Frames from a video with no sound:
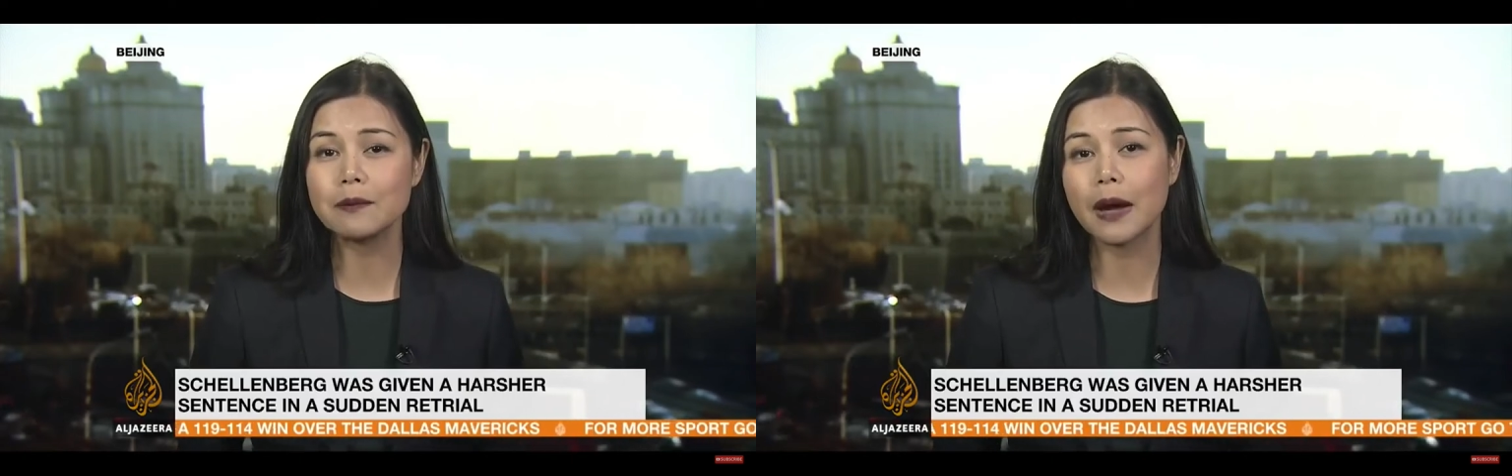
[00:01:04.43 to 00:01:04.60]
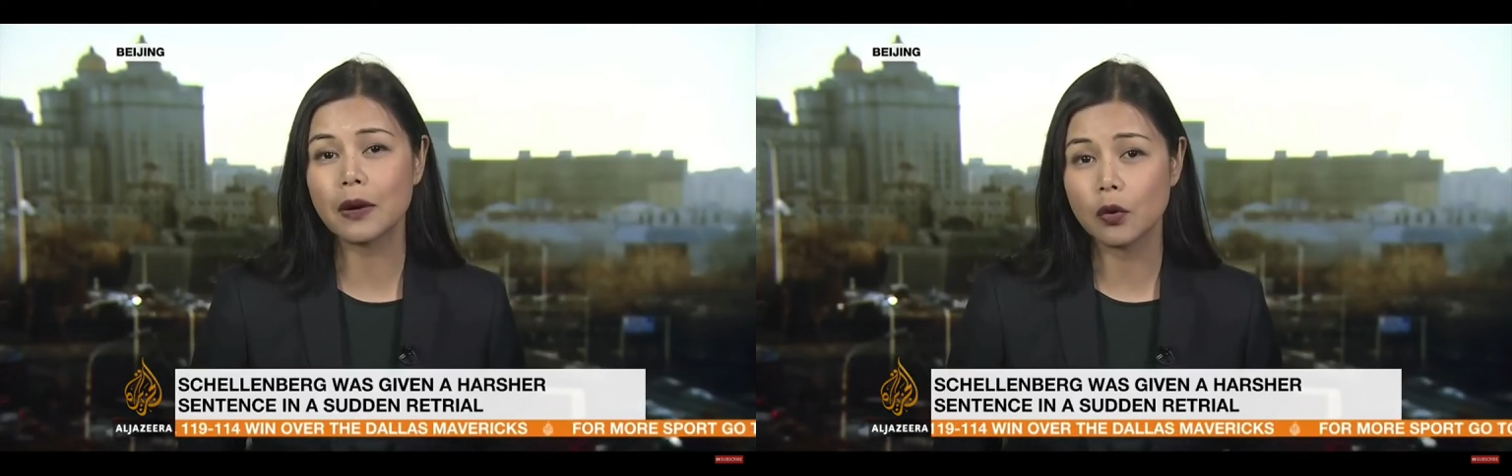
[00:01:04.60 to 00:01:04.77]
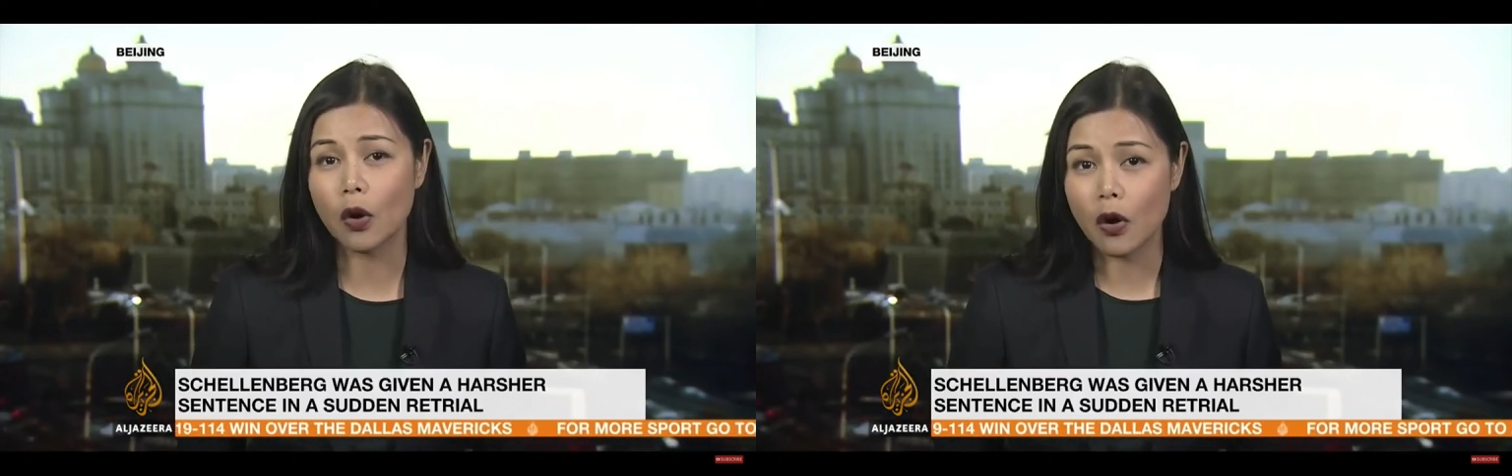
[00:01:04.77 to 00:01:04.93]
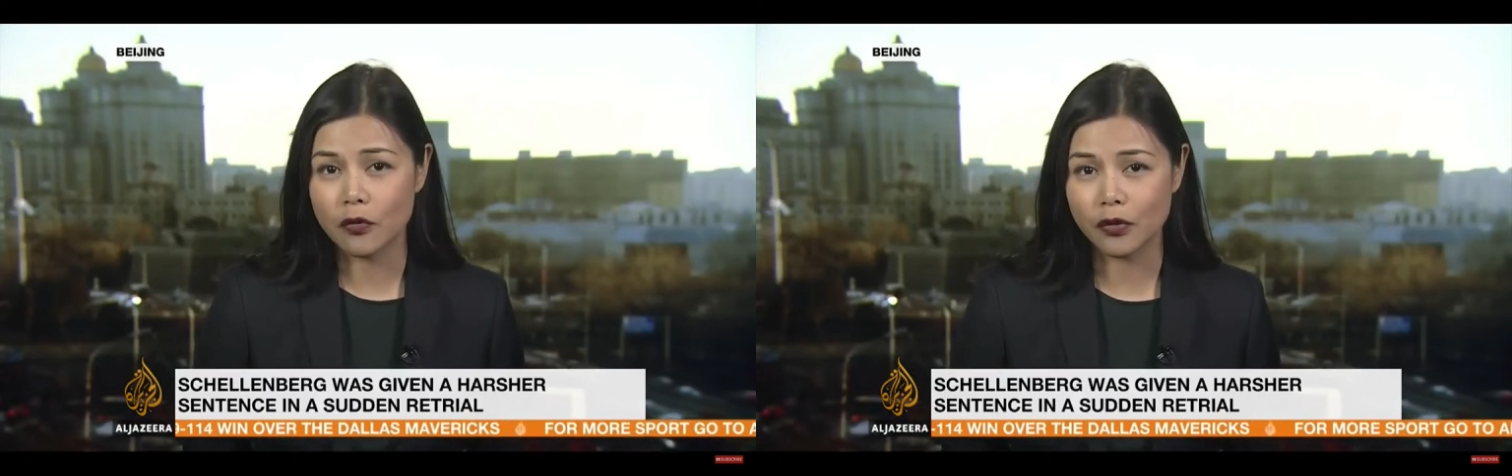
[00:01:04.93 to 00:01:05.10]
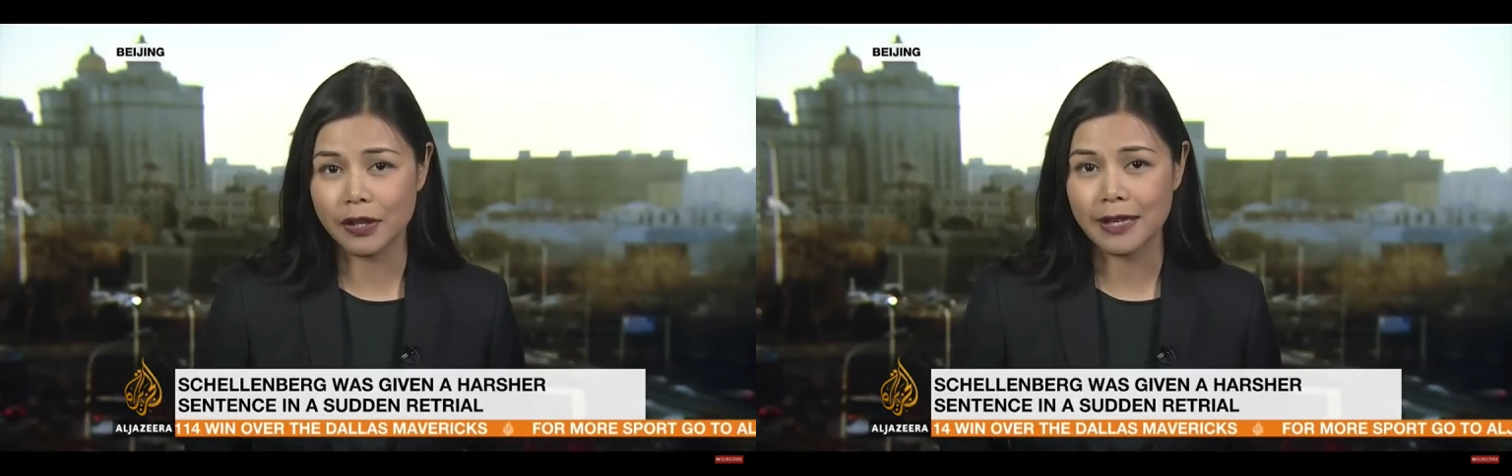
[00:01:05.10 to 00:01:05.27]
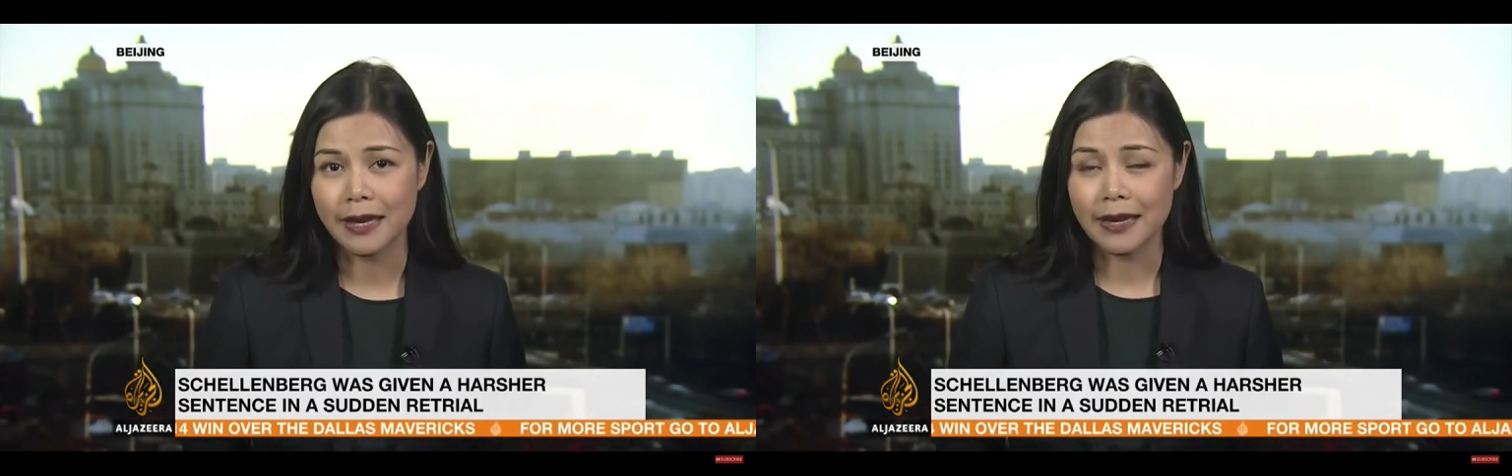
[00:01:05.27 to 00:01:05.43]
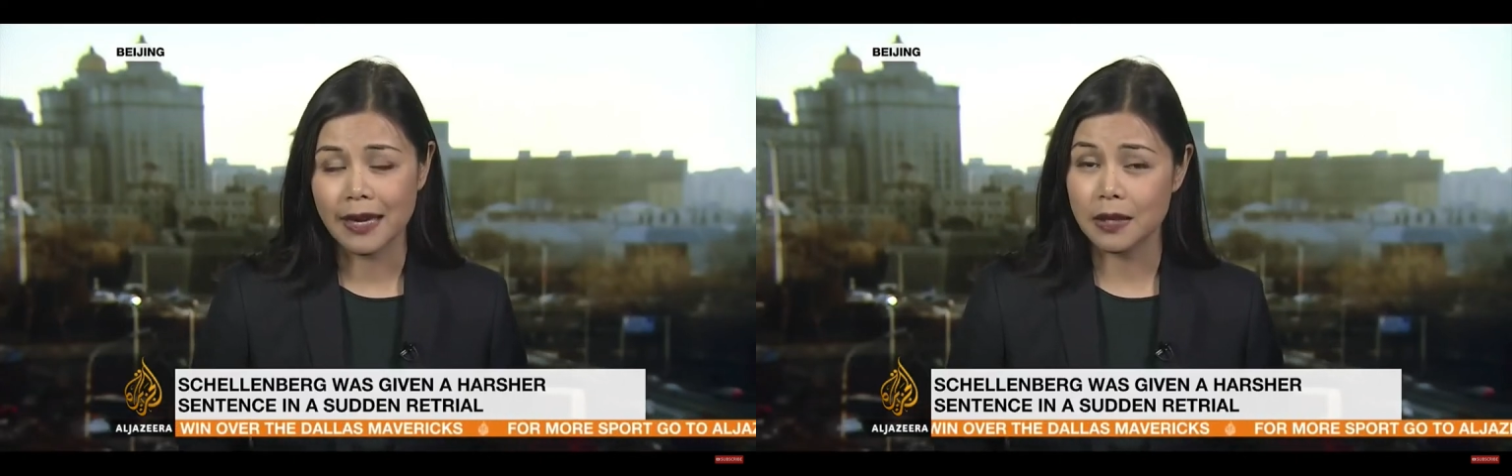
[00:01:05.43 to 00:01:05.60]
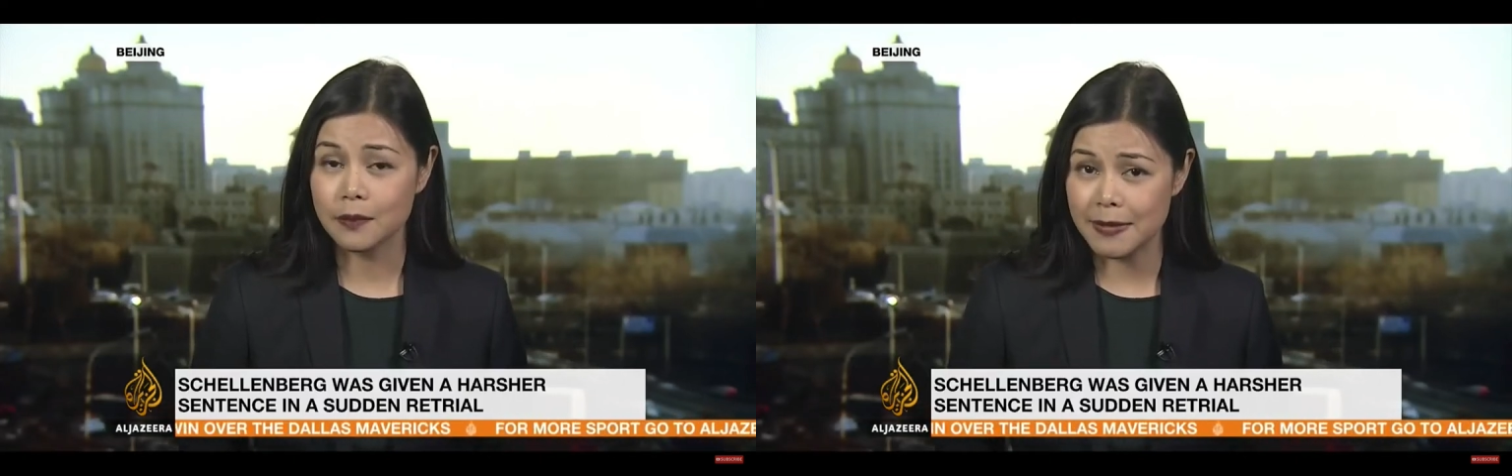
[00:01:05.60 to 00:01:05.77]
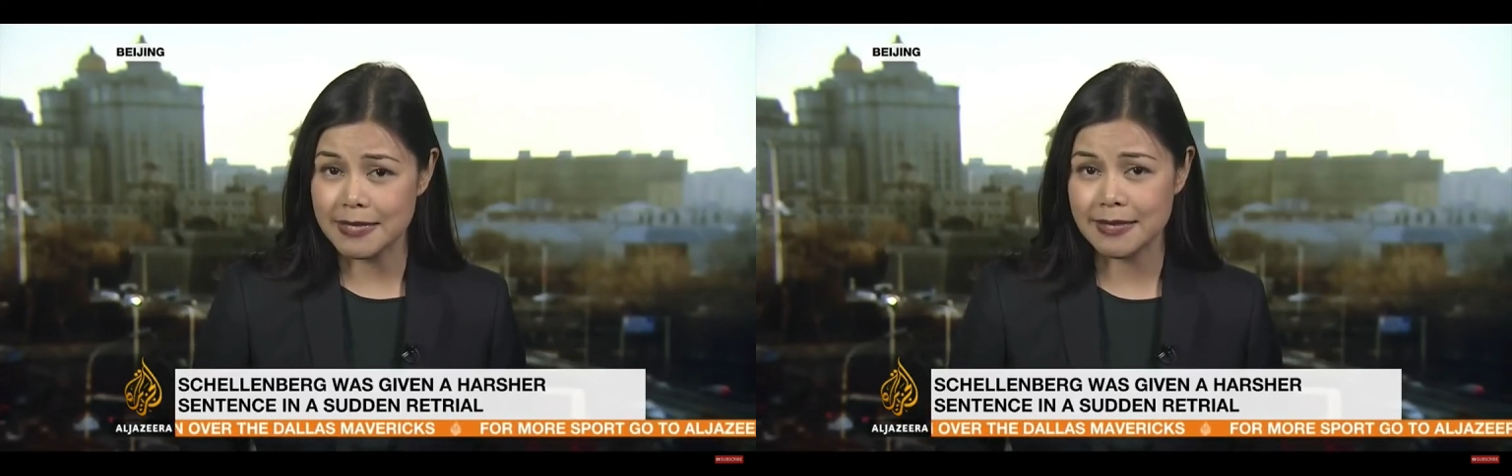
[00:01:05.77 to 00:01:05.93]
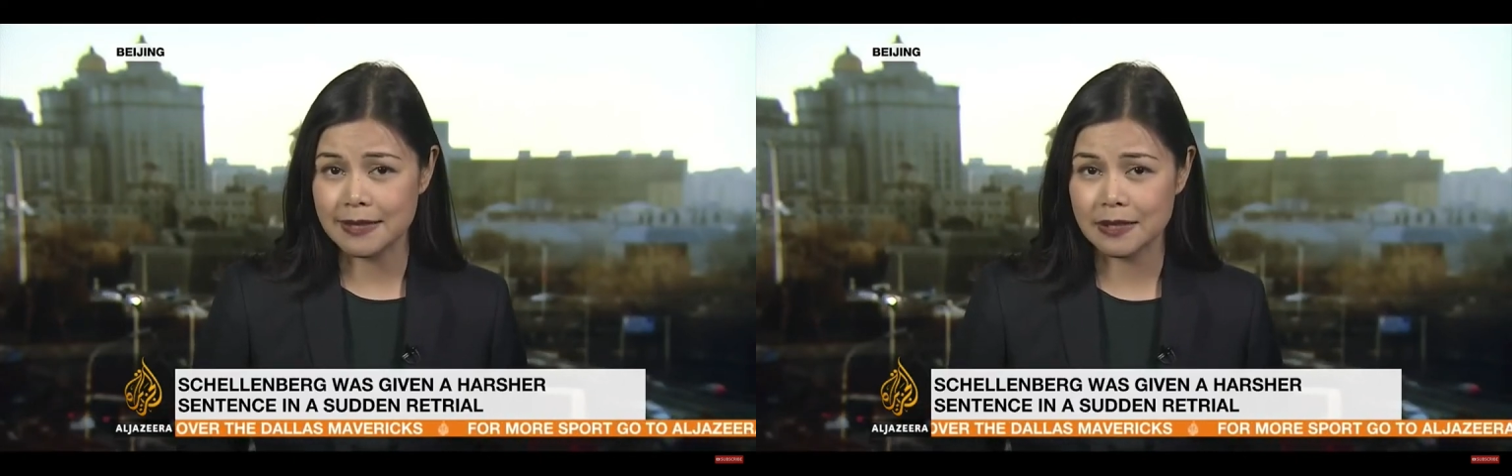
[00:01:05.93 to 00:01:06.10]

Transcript: Michael Kovrig and business